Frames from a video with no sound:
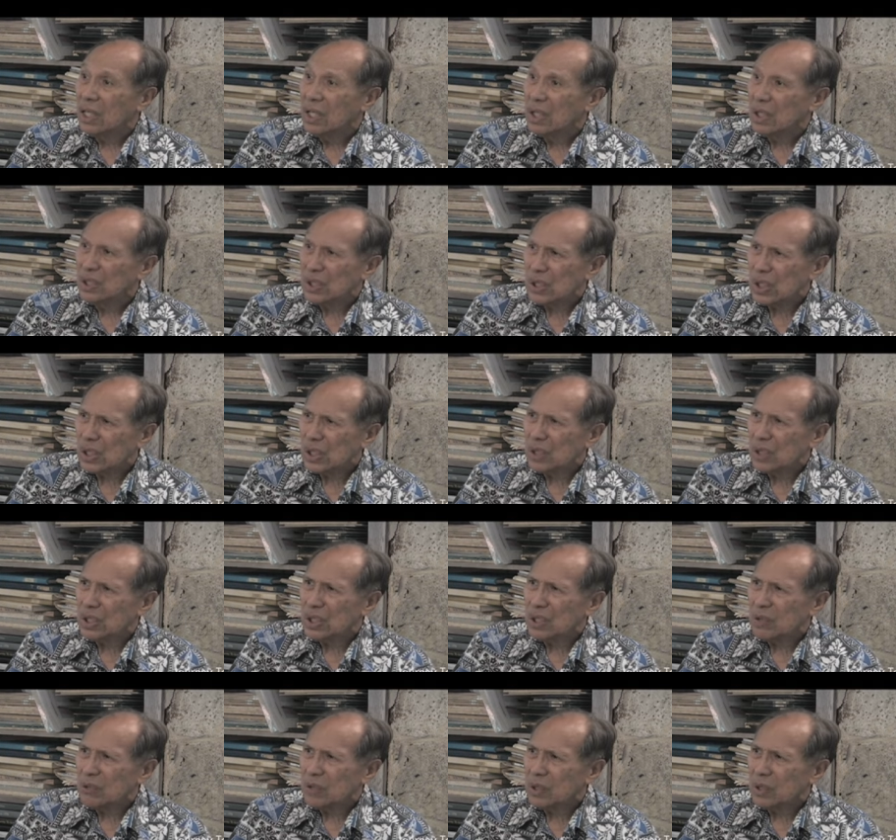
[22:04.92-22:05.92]
Isn't that his
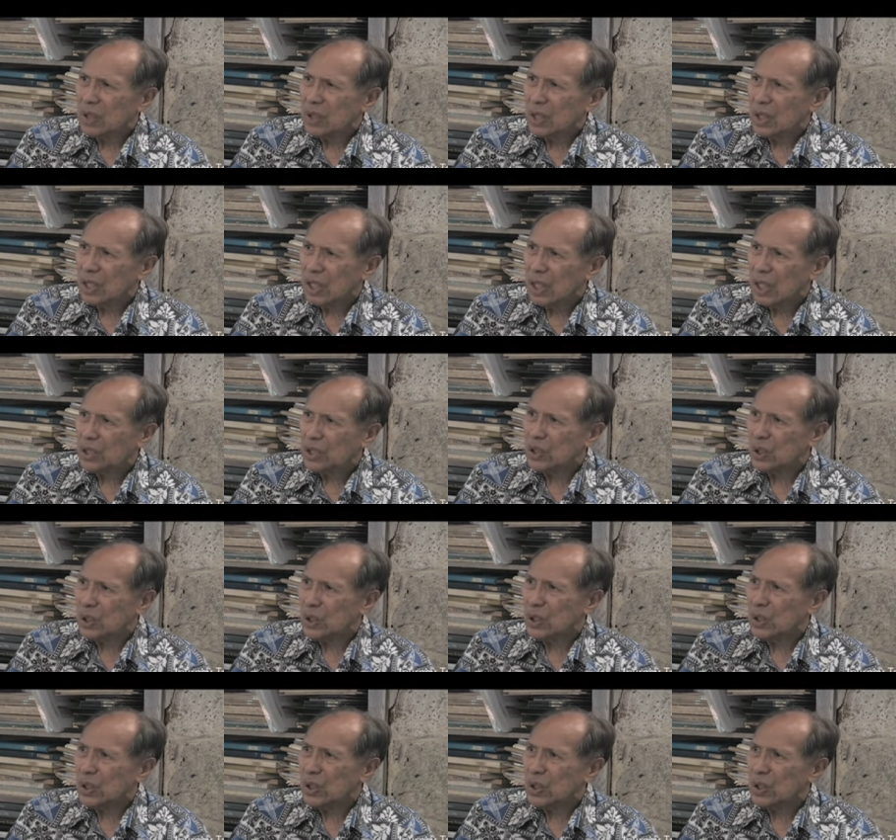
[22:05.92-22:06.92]
name? Yeah, Clarence.
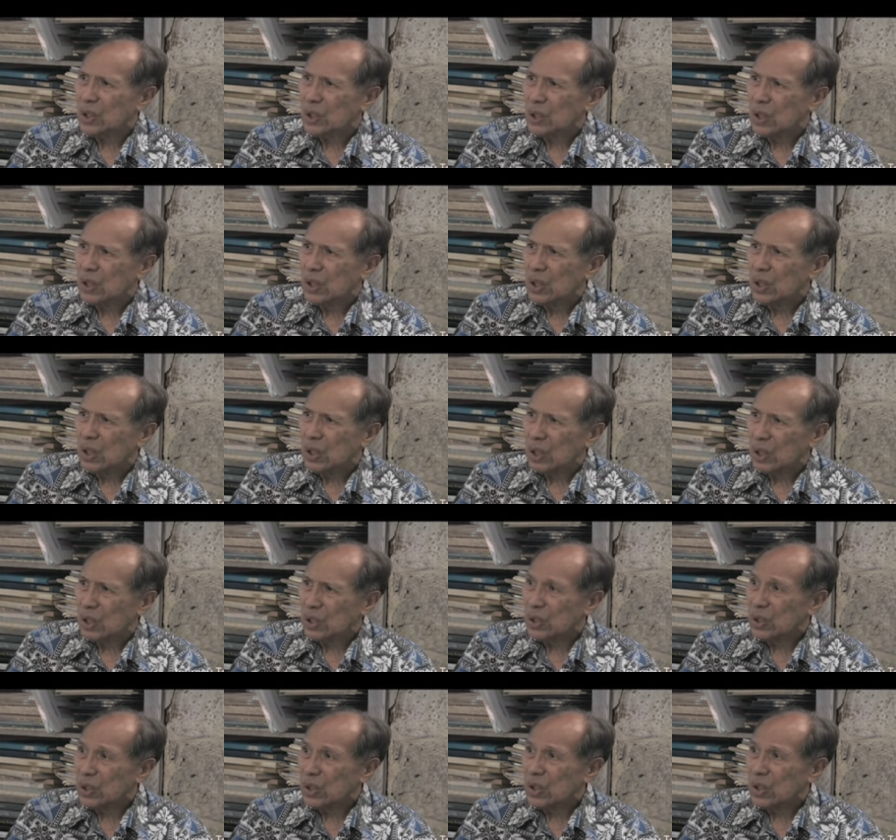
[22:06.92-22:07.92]
Attorney. Who?
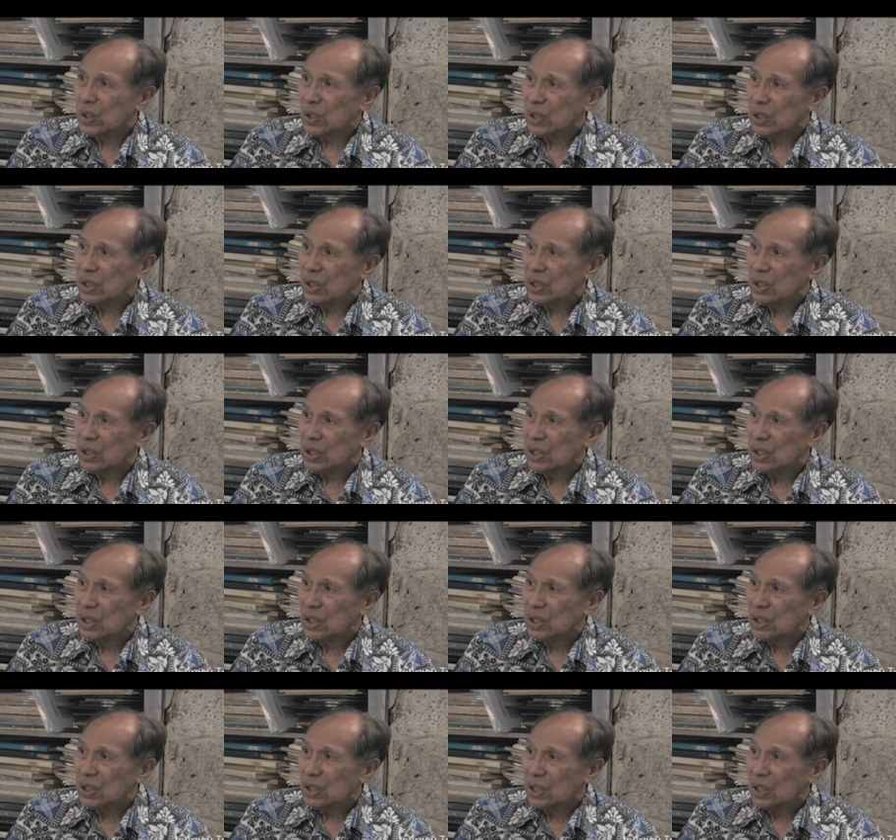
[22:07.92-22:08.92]
Attorney.
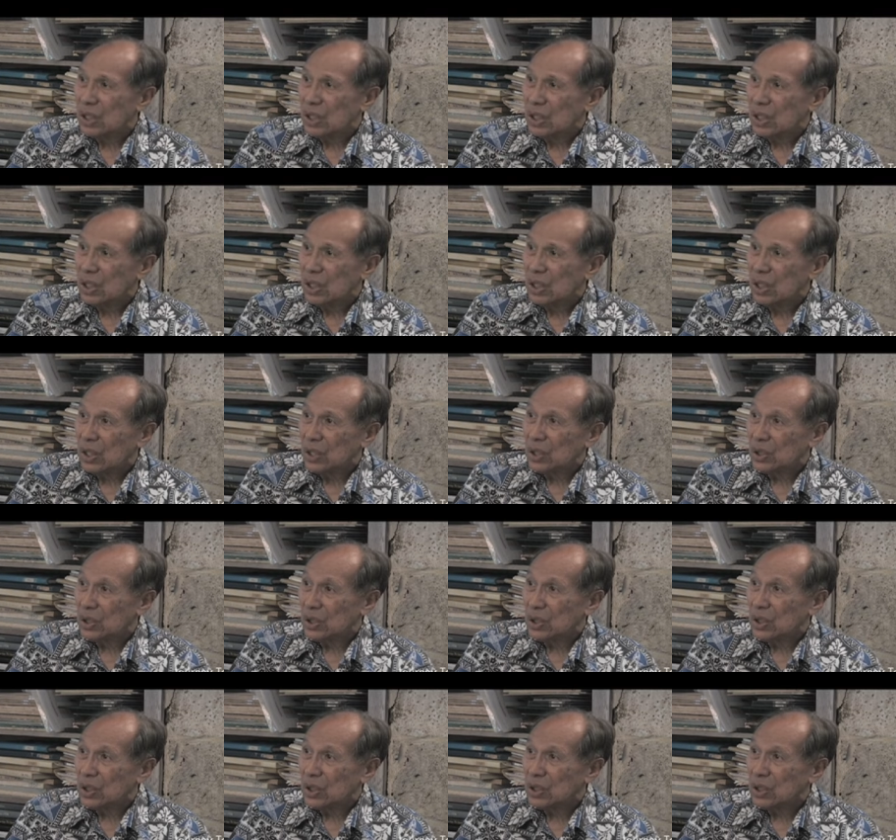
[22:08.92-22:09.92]
Oh.
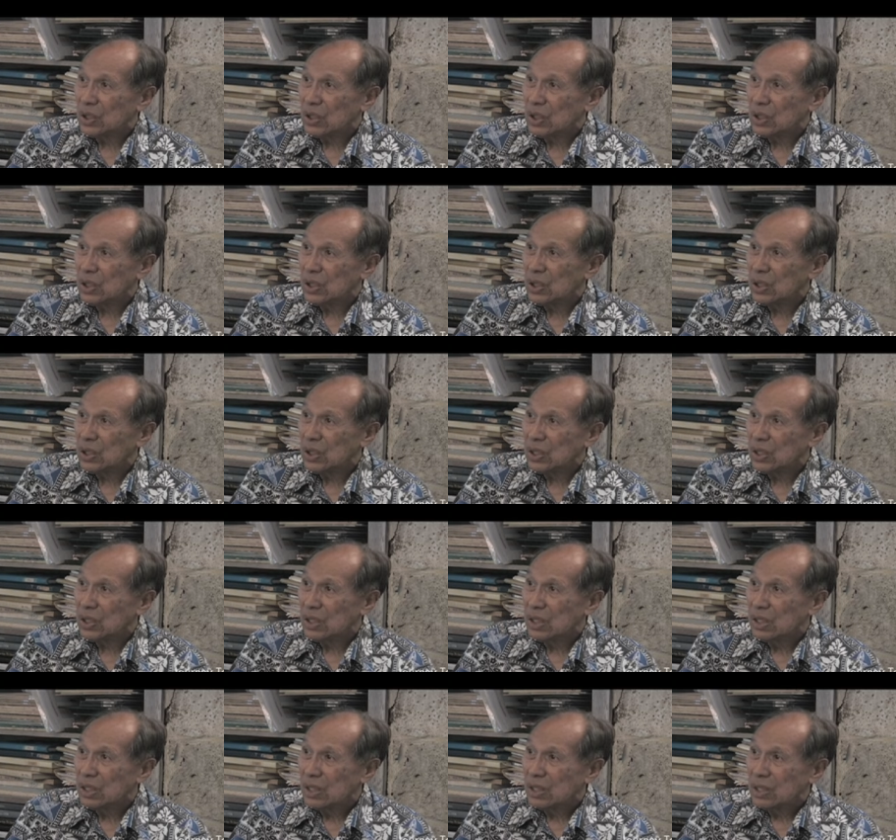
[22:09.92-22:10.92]
Attorney.
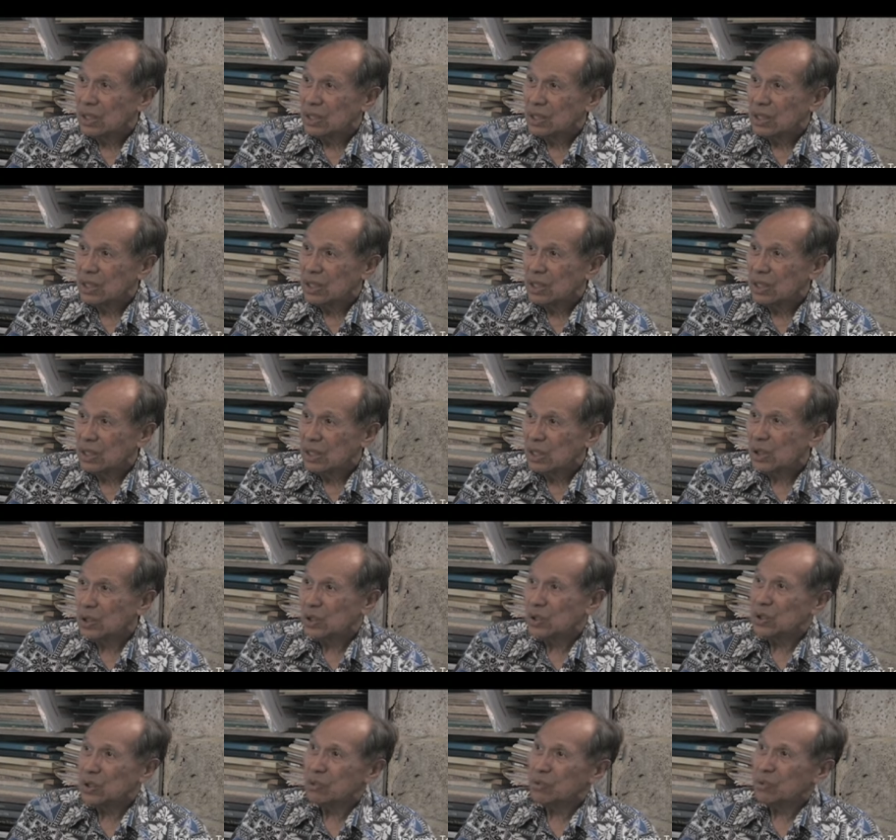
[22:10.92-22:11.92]
I don't know. He
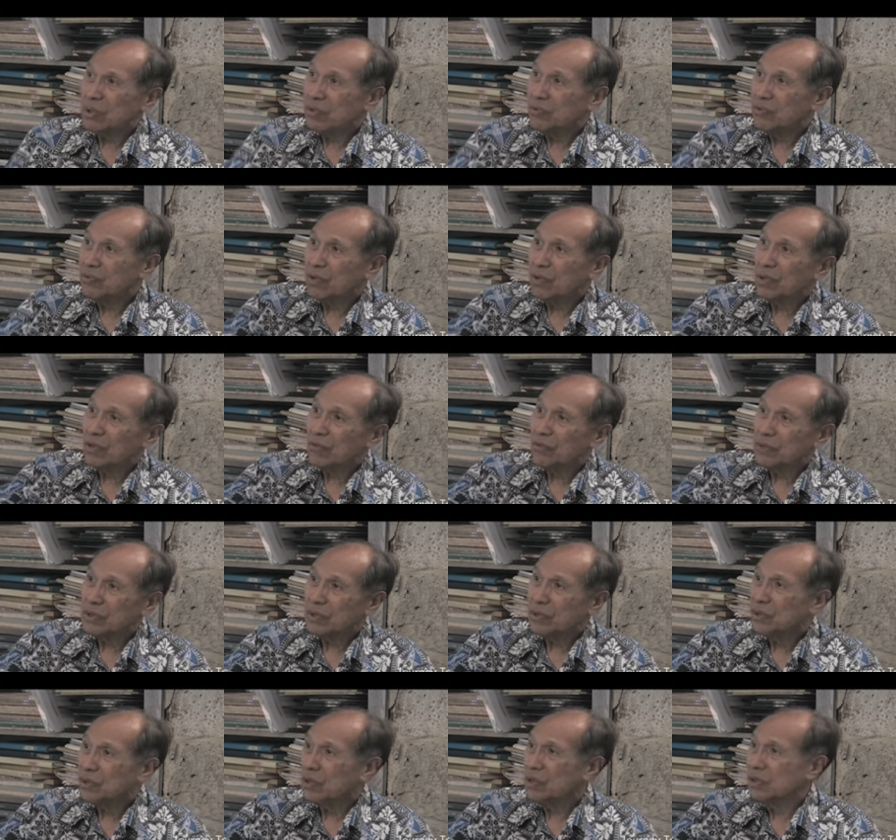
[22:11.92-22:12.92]
used to run yeah. for
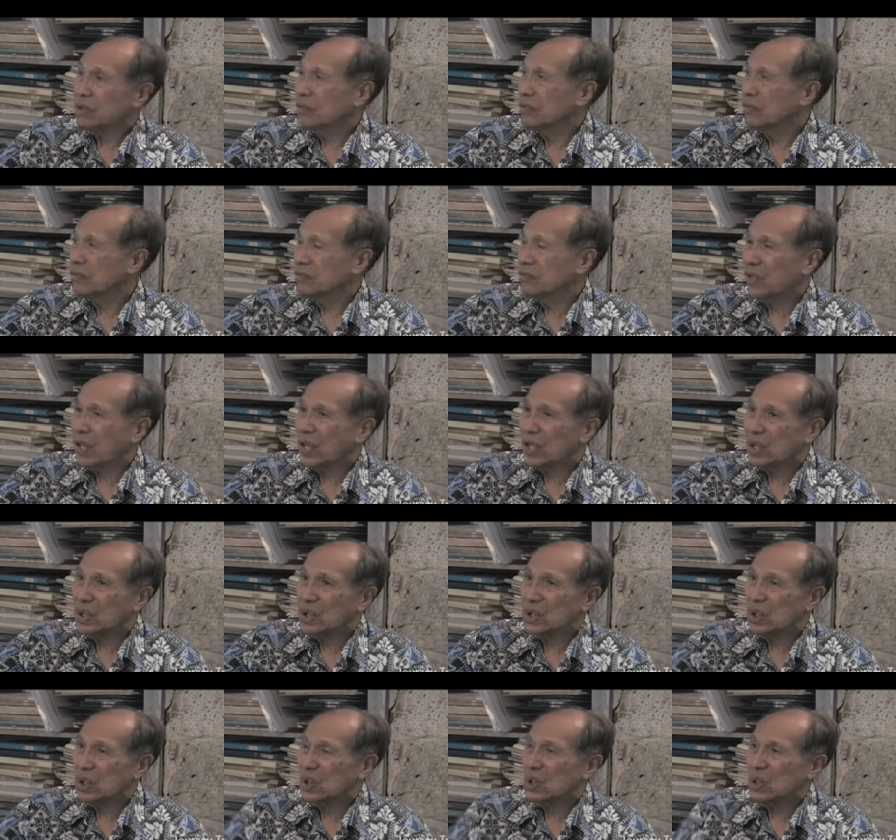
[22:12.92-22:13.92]
office with
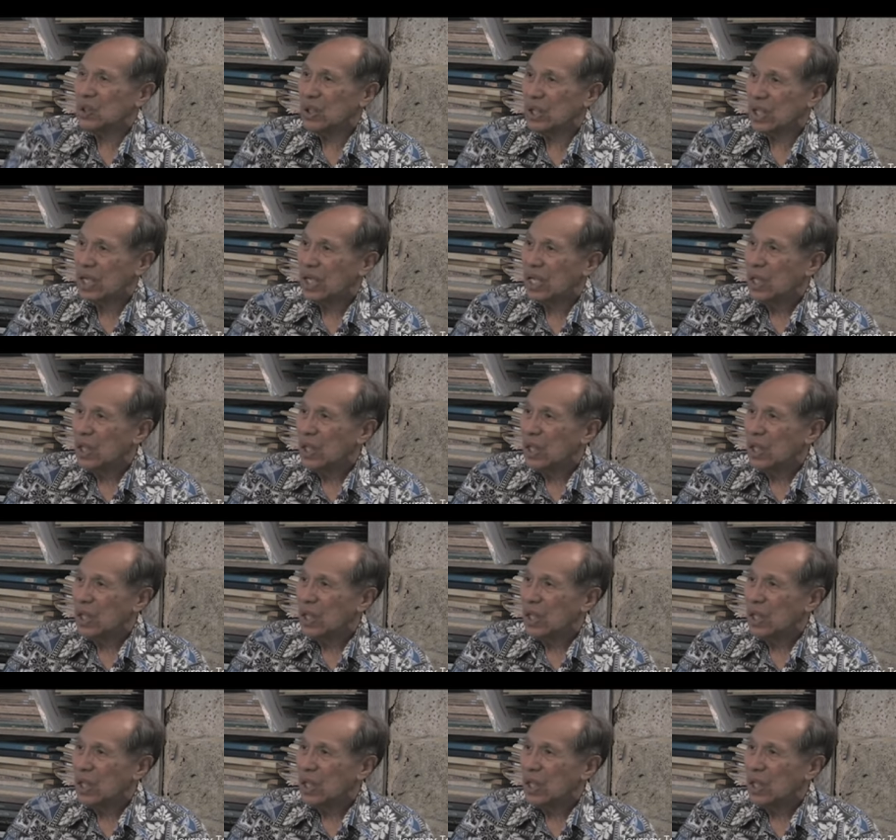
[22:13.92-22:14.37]
flags out Coup. here.